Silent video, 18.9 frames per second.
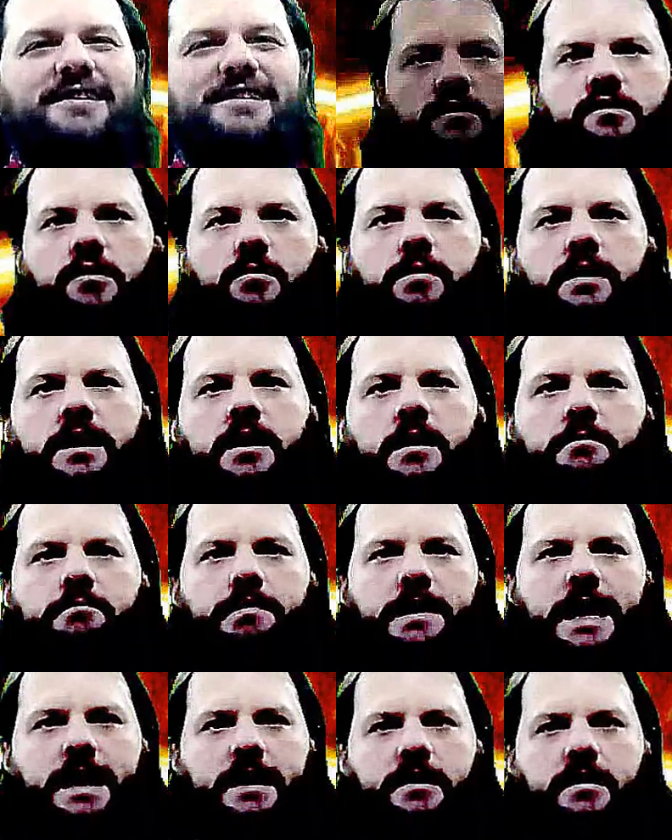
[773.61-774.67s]
So we cut
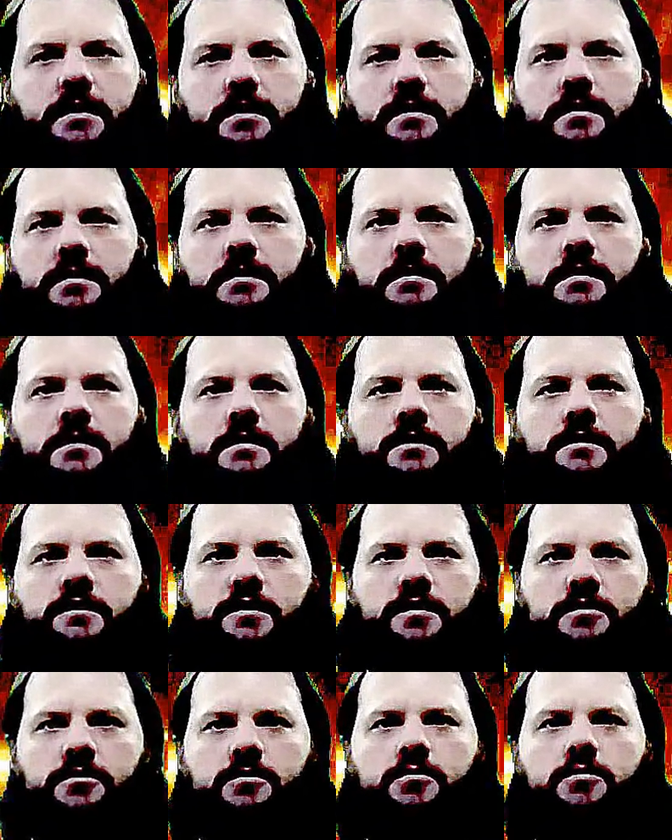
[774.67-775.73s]
back
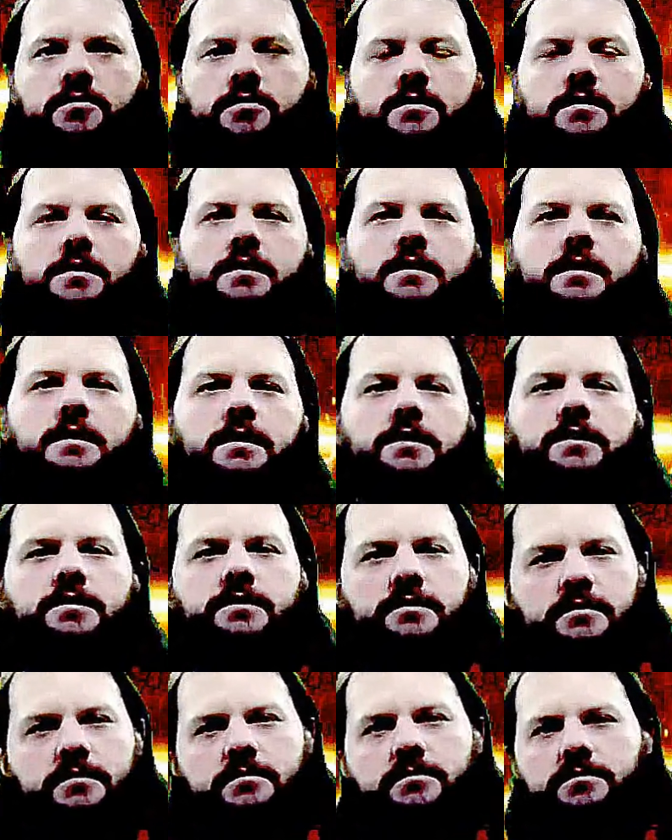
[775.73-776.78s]
to
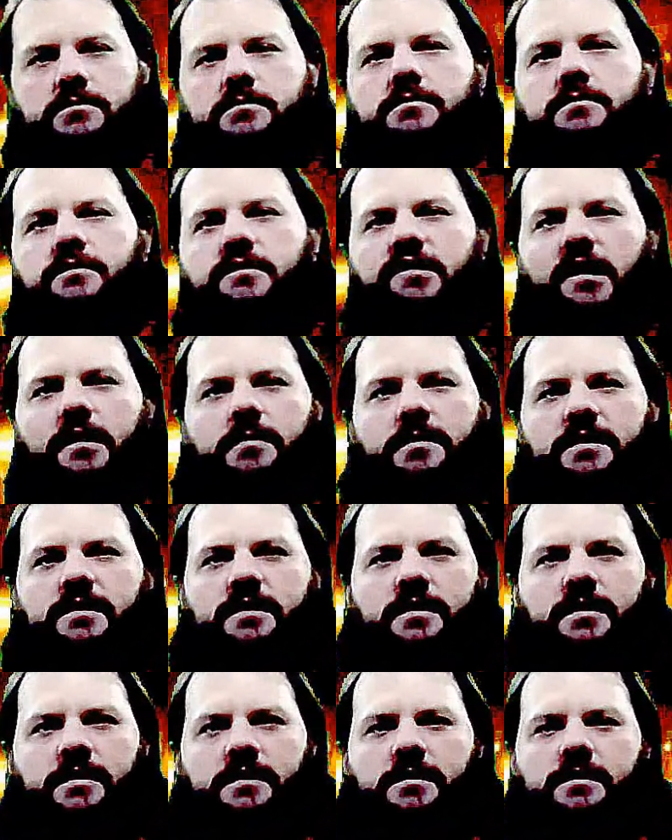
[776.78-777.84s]
Sam and
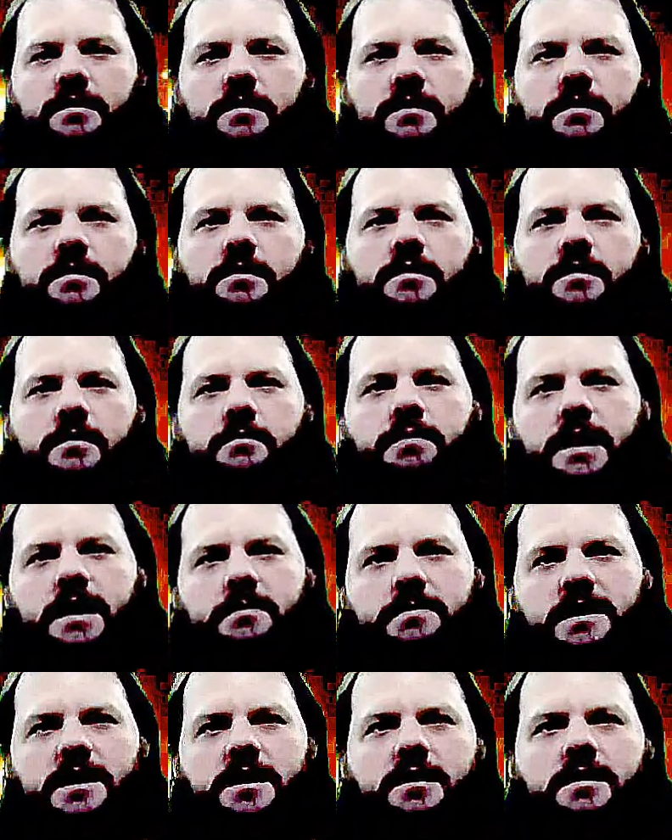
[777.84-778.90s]
Dean and
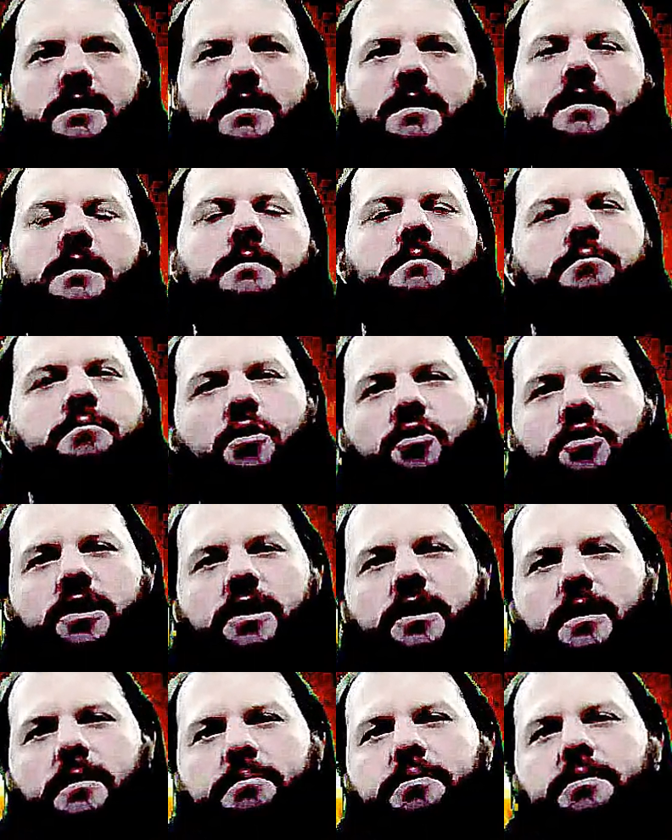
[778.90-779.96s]
Baby
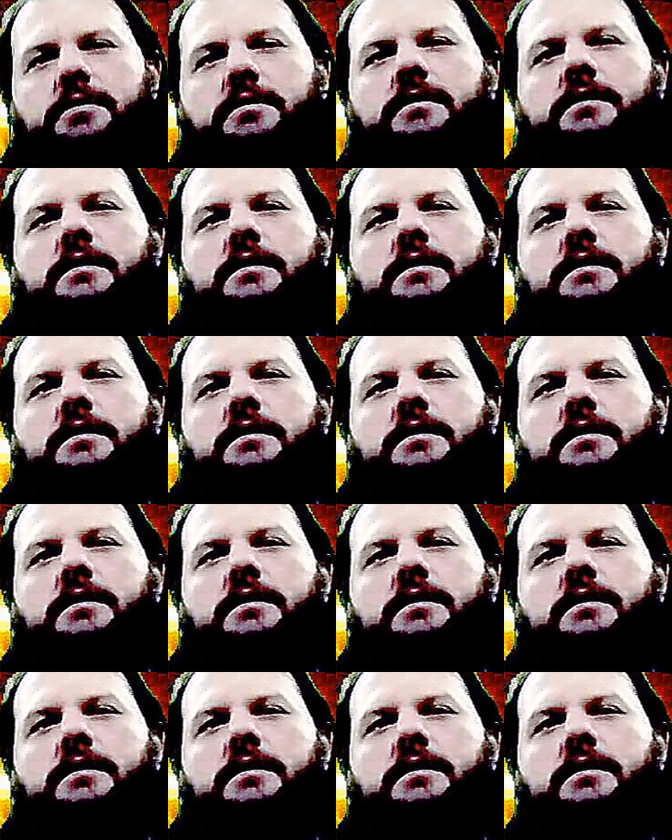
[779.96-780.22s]
pulling up